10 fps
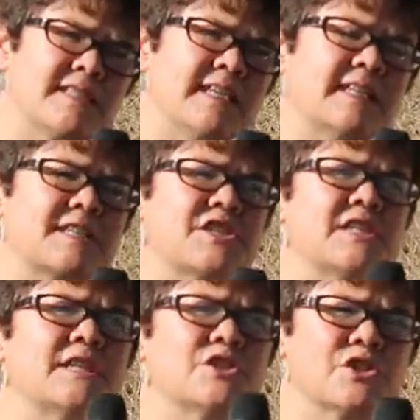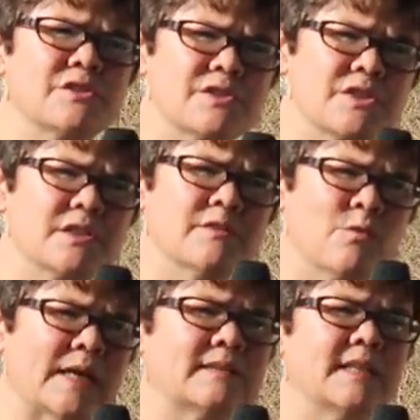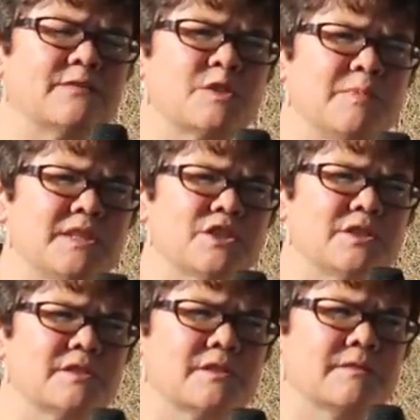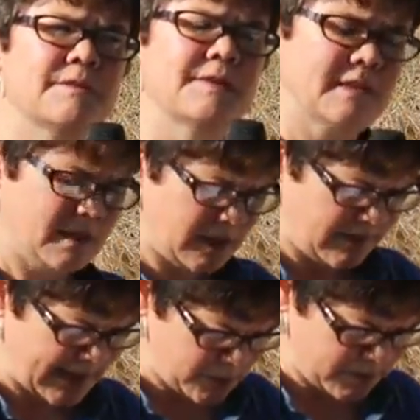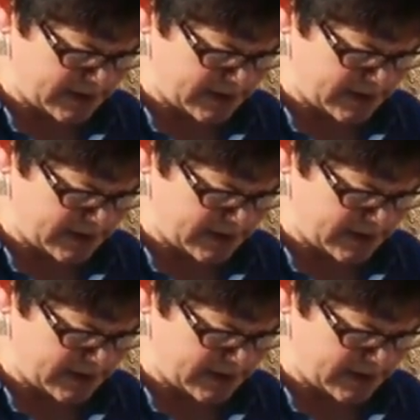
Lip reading: to get extinctions of wildlife species. That's